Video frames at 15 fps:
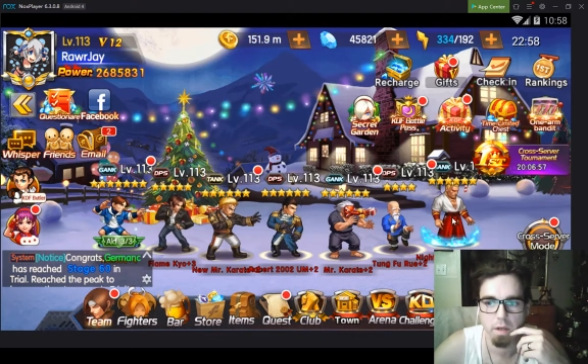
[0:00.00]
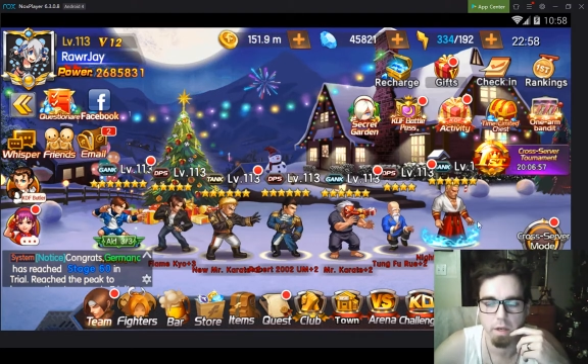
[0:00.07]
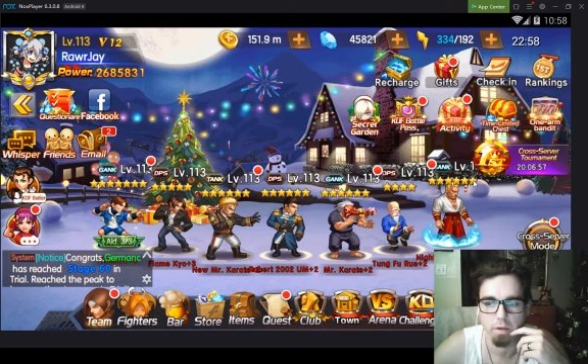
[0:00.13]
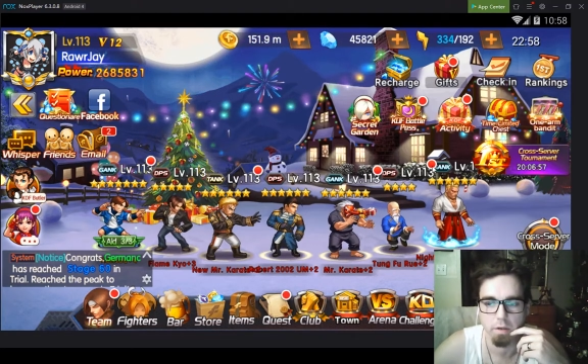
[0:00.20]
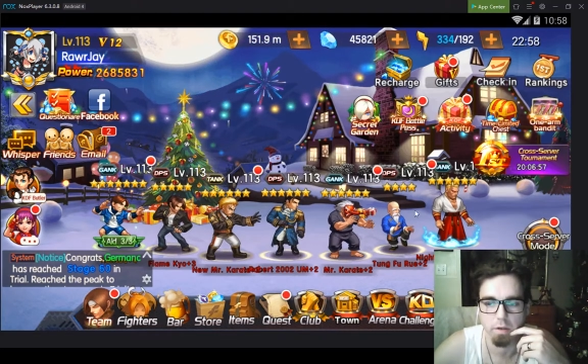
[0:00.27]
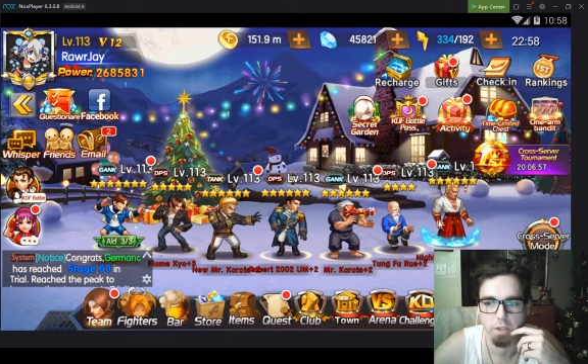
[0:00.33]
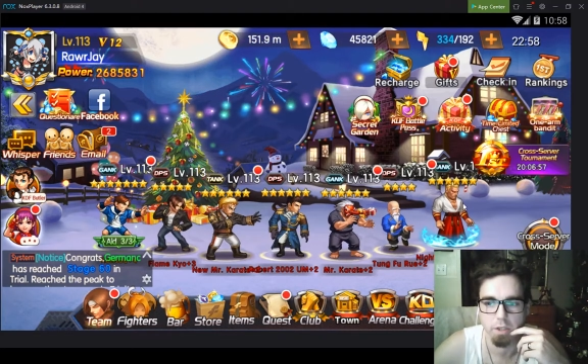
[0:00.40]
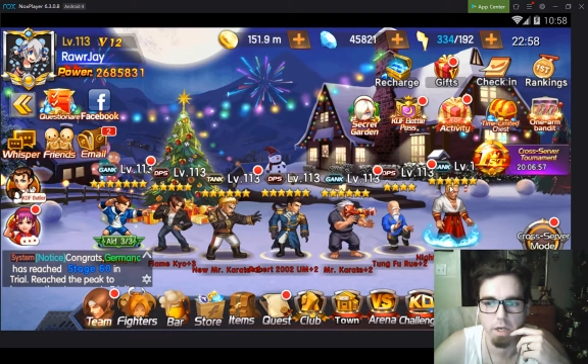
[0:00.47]

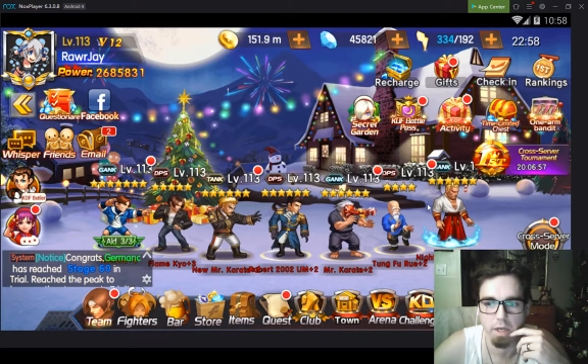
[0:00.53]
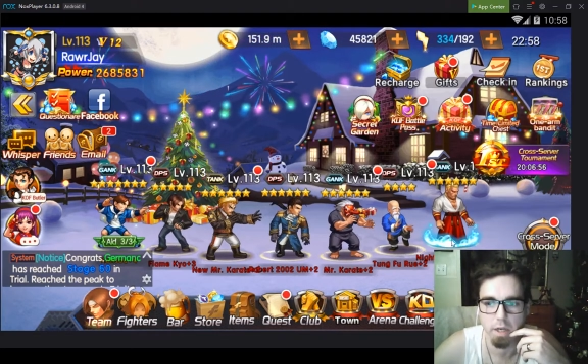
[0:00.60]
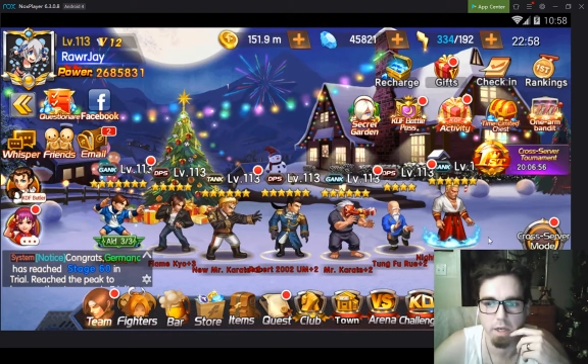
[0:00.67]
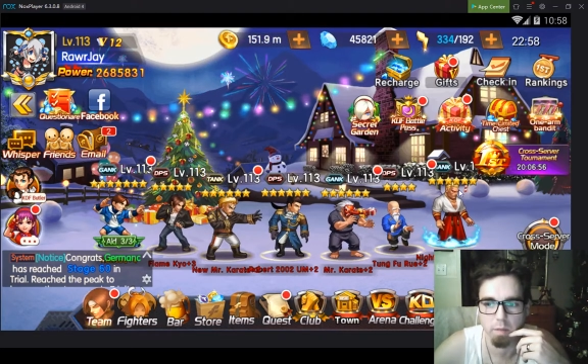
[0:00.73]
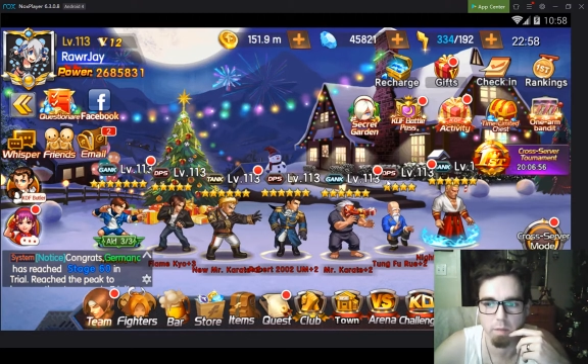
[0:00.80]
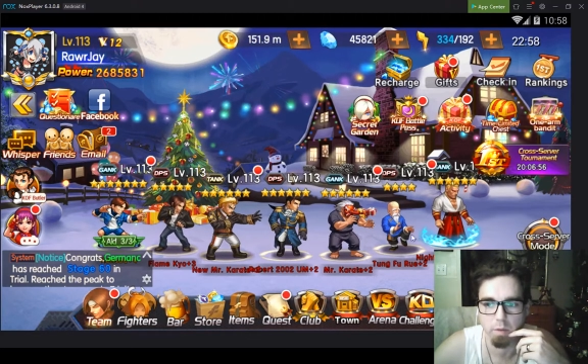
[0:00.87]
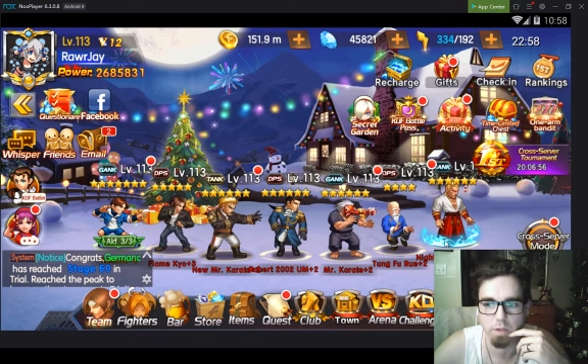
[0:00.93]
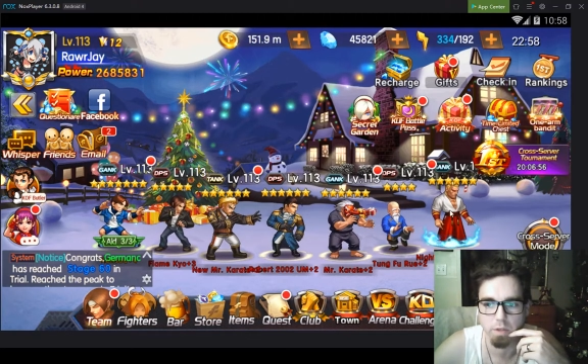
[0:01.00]
it'll shut down
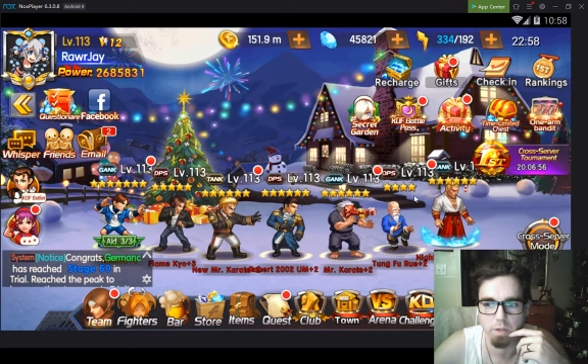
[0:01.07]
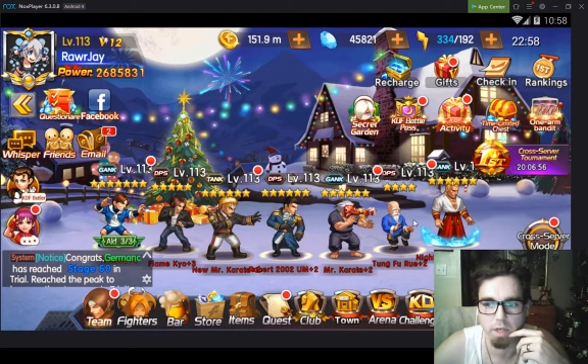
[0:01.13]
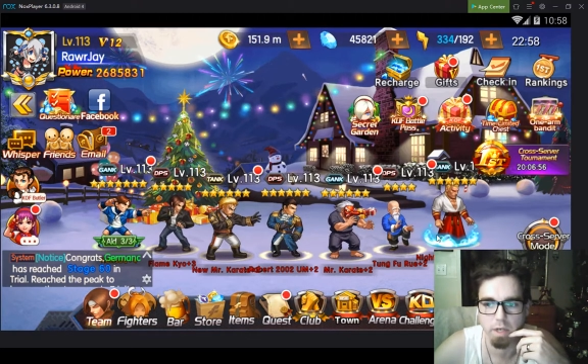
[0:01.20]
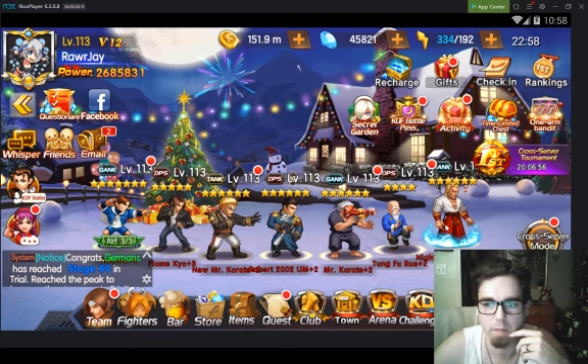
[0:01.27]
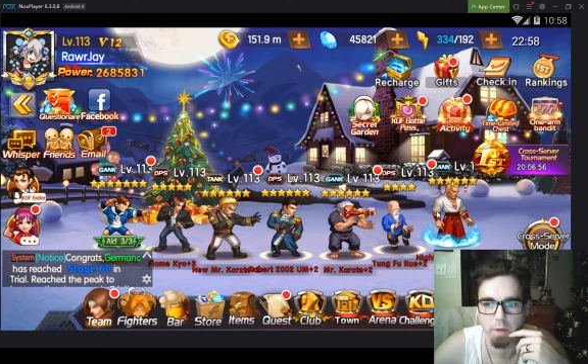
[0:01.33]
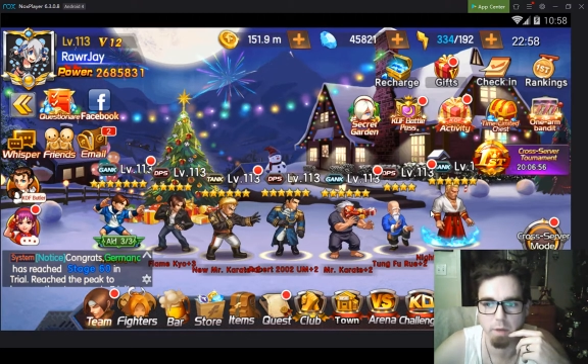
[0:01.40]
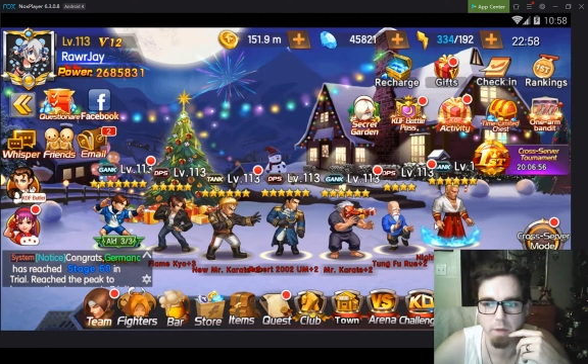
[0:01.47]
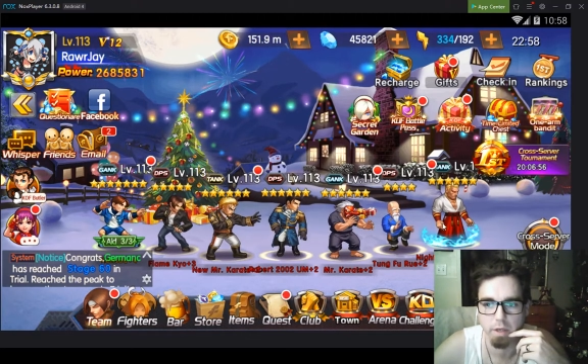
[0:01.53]
most of
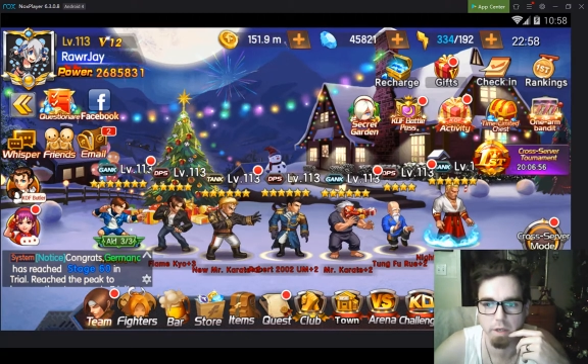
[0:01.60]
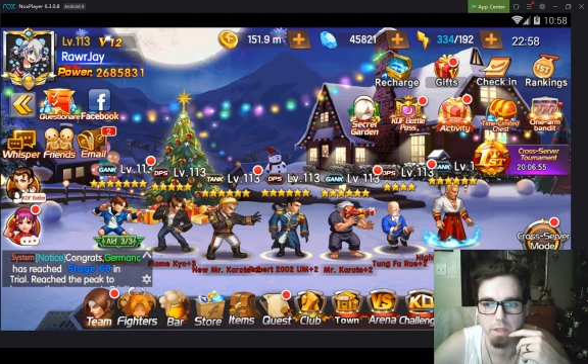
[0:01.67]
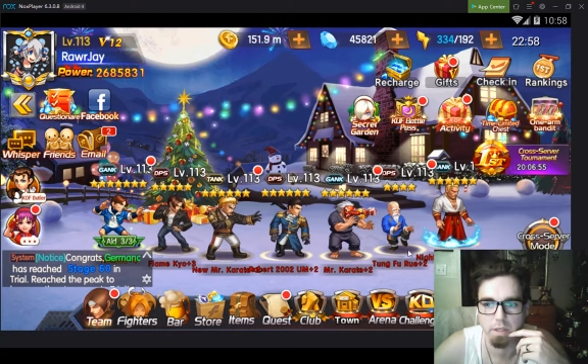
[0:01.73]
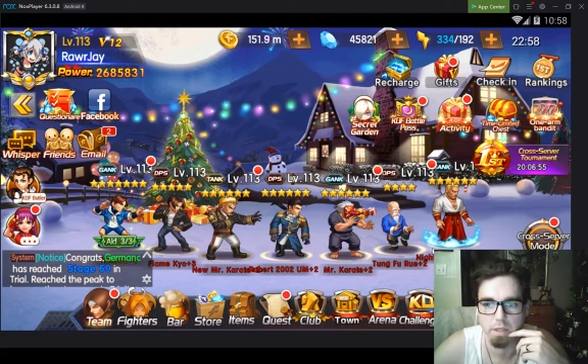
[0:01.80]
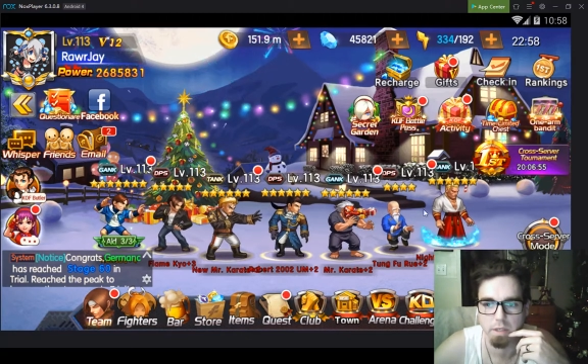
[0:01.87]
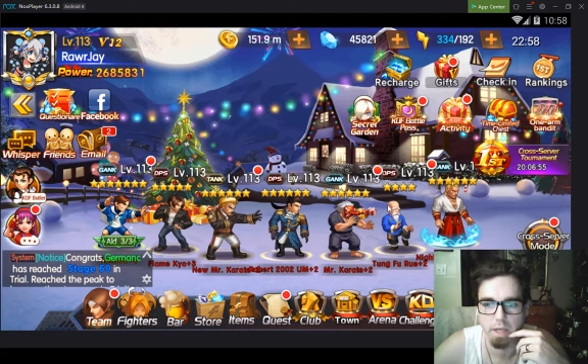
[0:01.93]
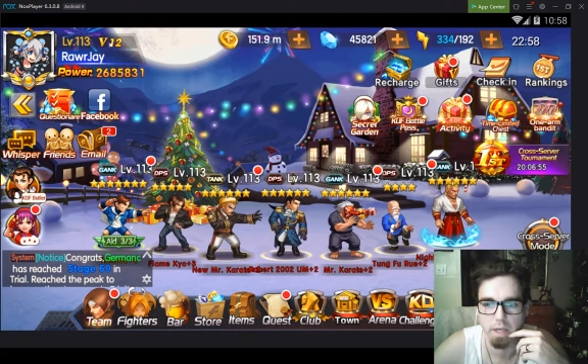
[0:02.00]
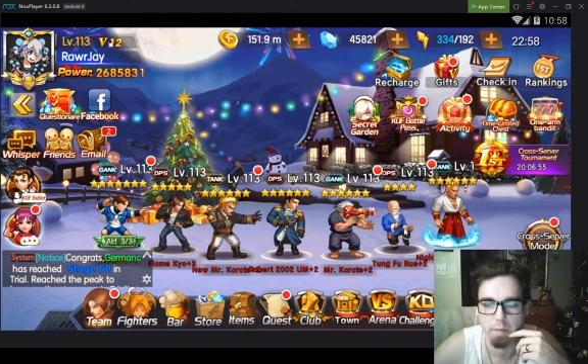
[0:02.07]
Nightmare
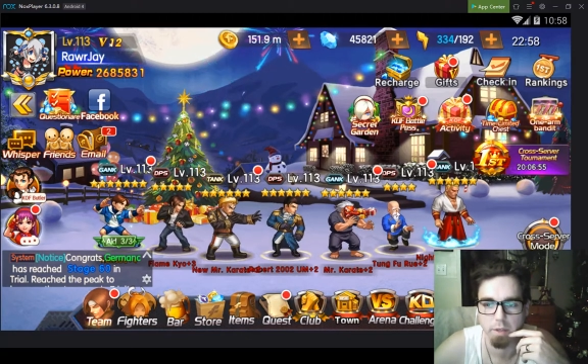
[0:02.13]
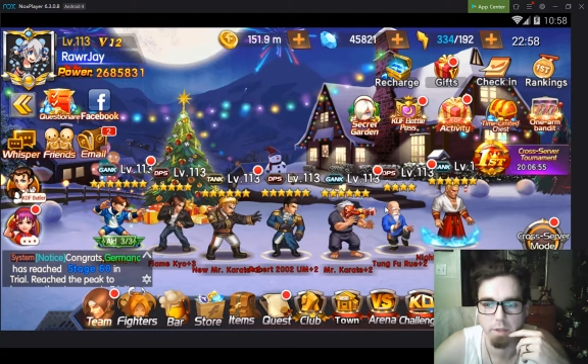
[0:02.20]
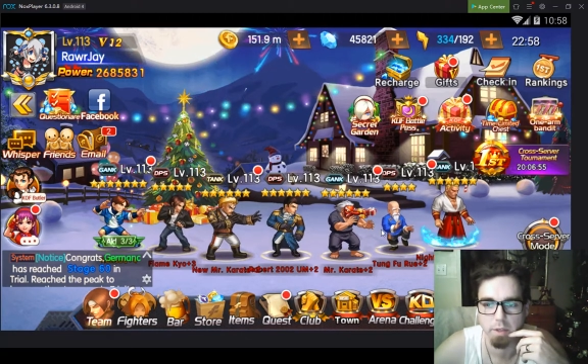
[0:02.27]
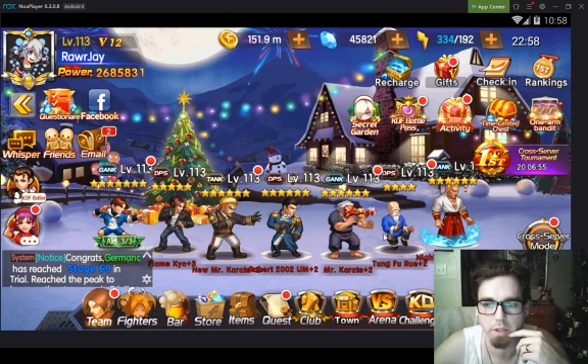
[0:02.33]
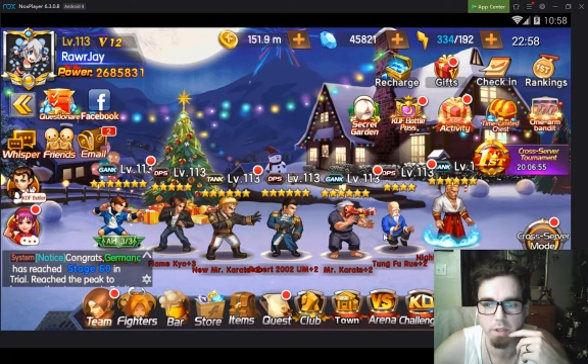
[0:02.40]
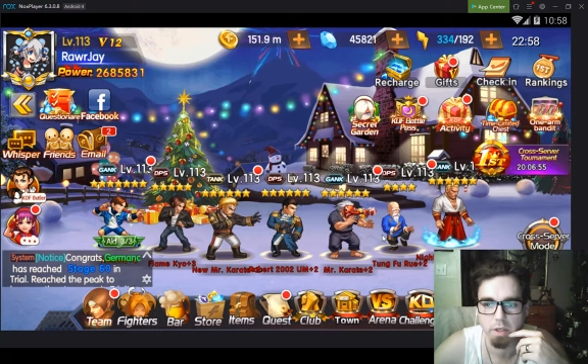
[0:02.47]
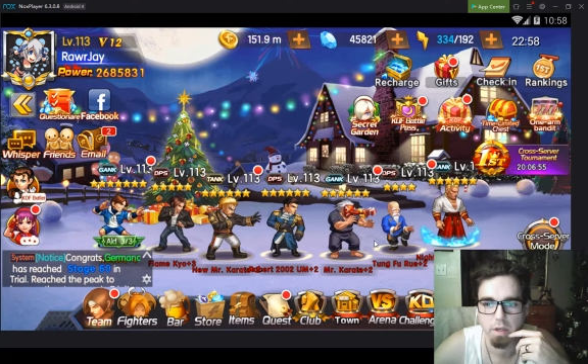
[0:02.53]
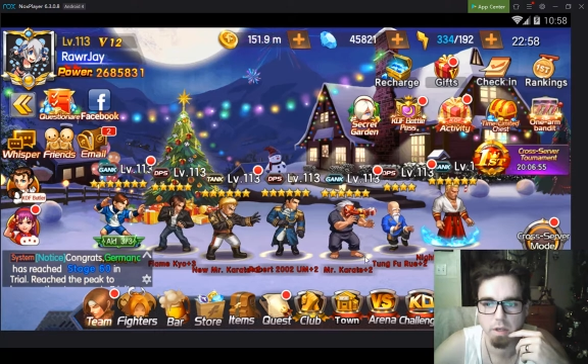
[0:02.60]
Geese's damage.